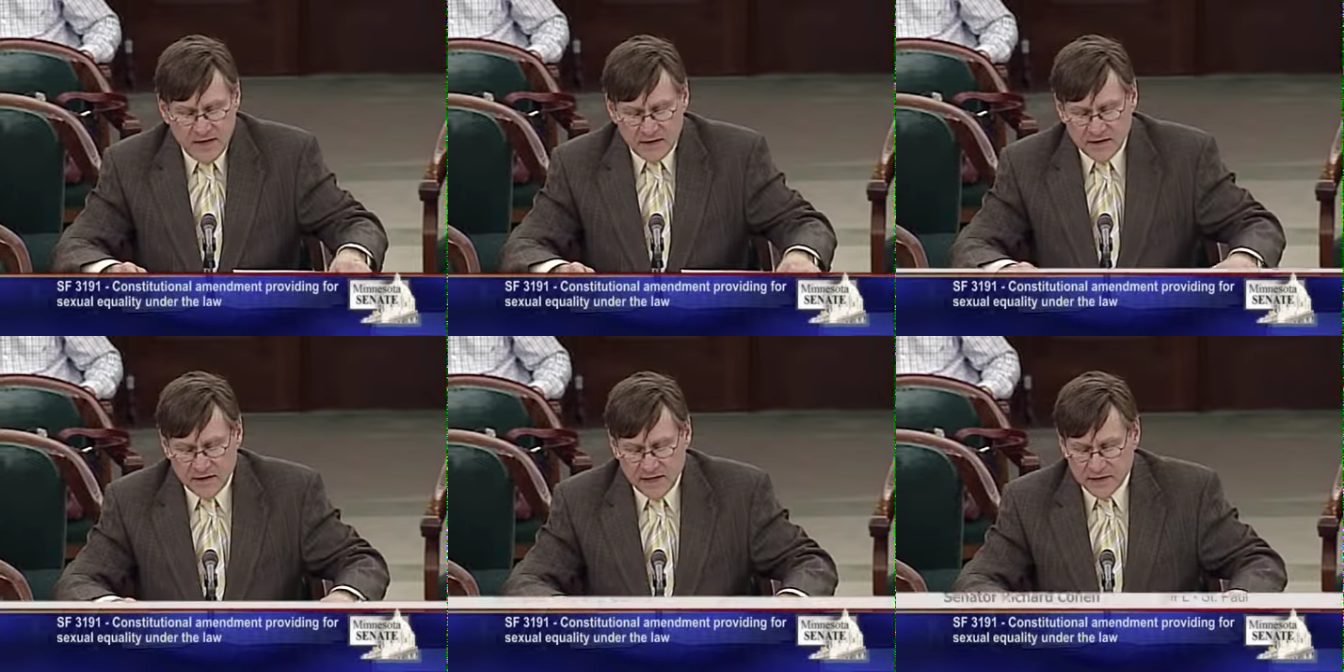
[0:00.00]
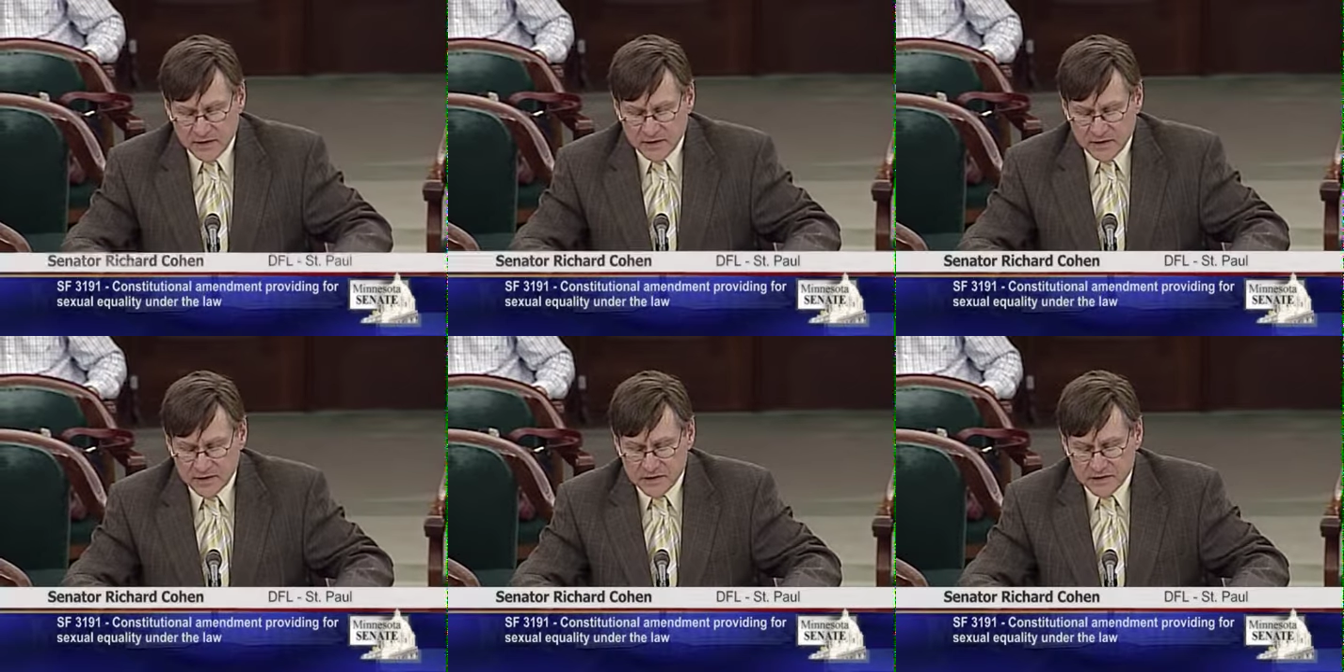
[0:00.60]
and then allow you to
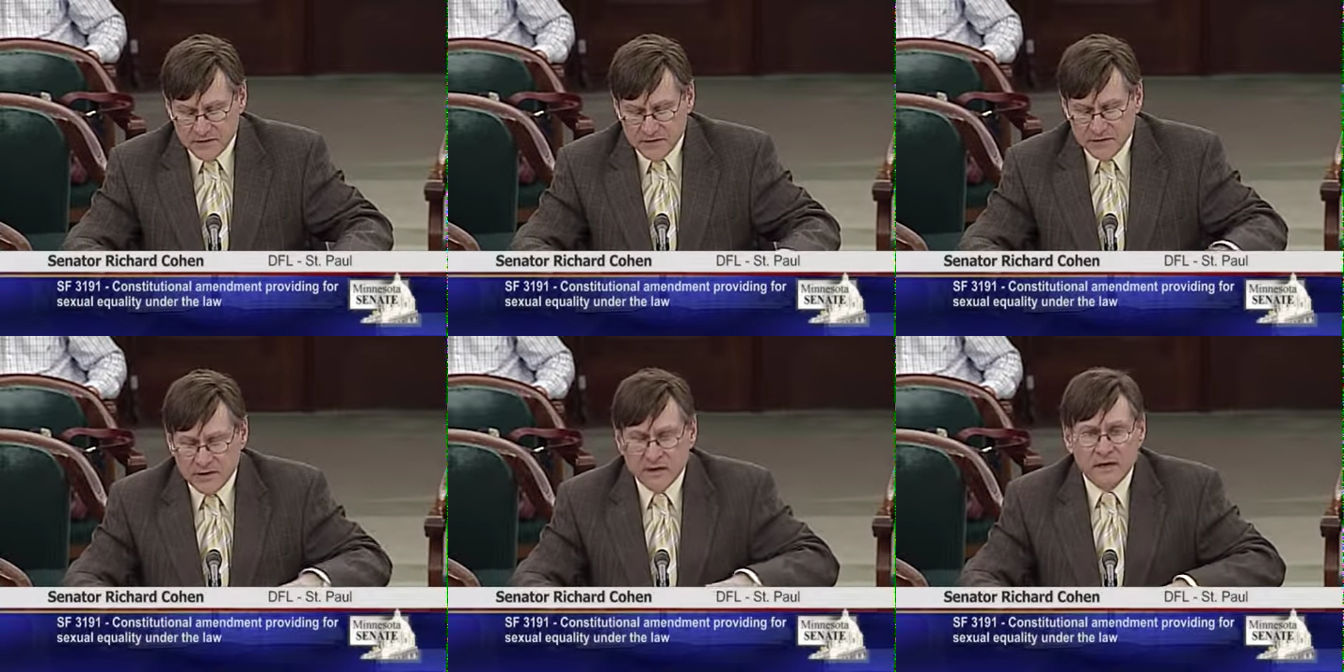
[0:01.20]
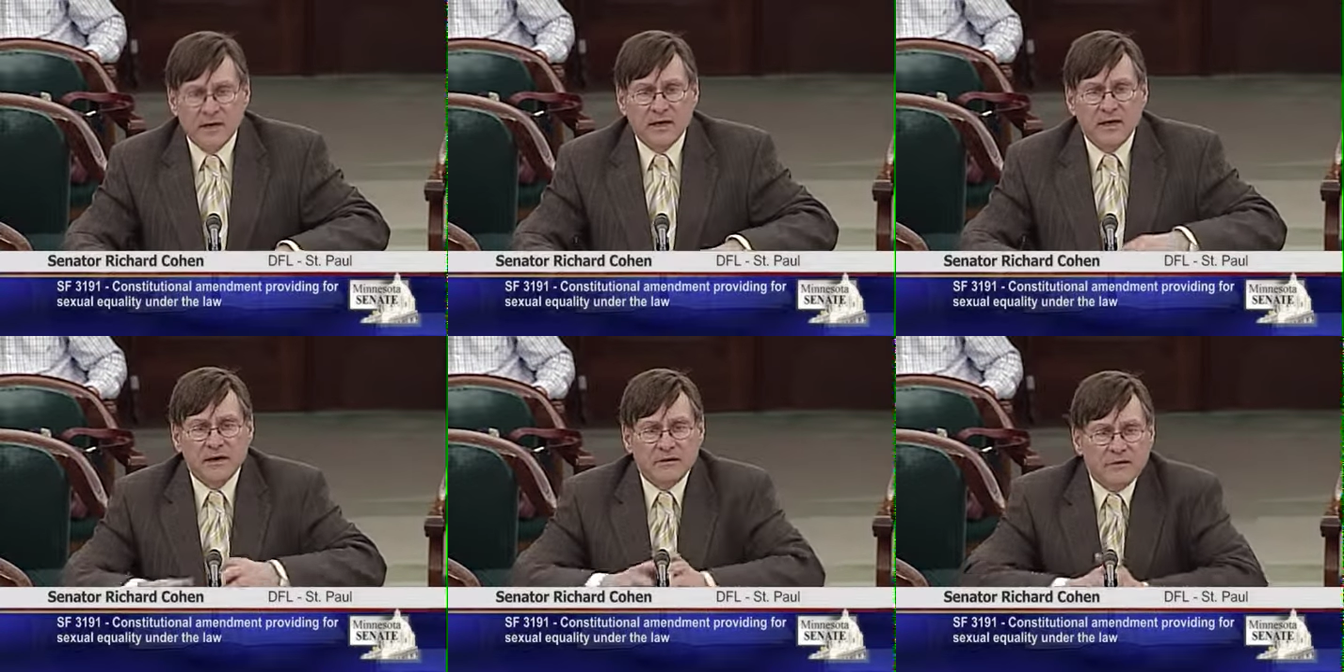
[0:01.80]
listen to
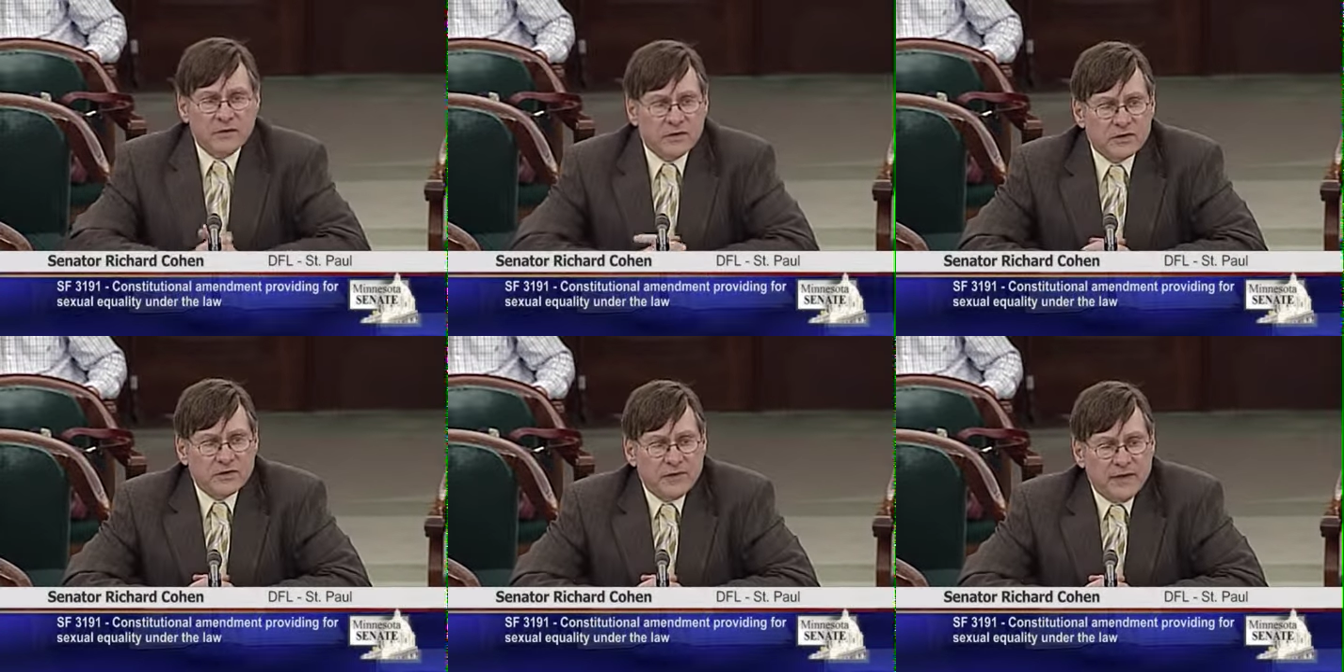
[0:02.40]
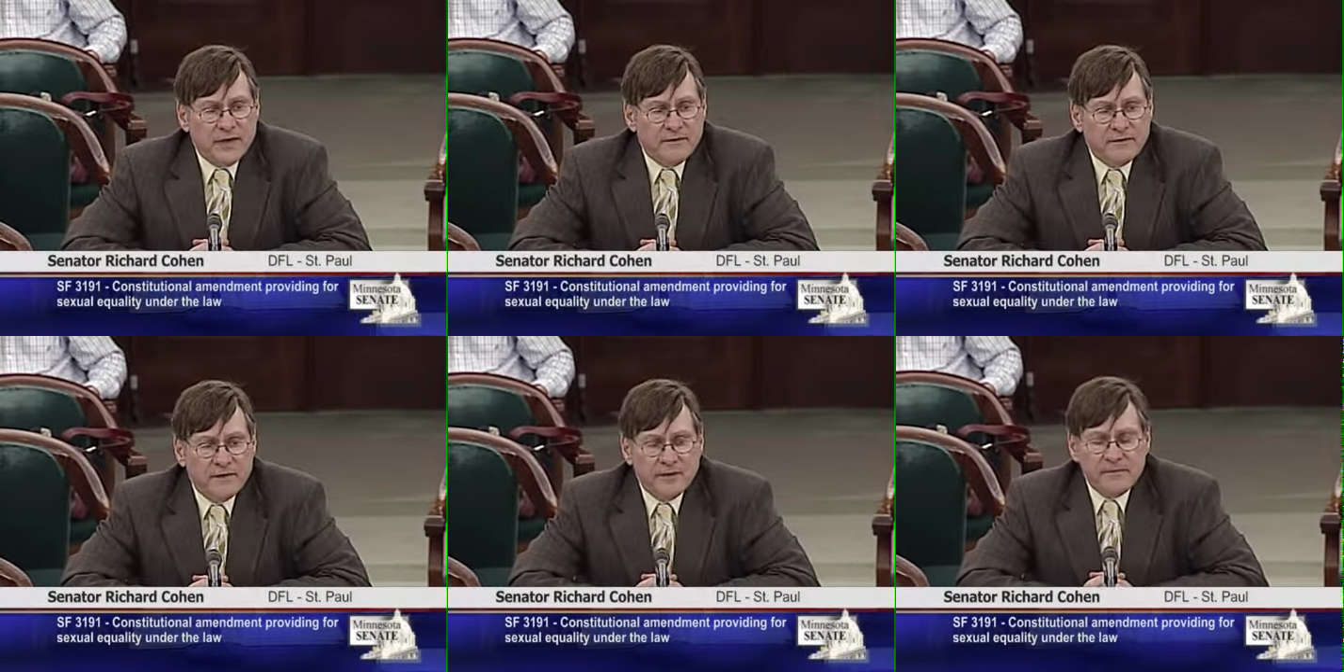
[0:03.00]
the folks who have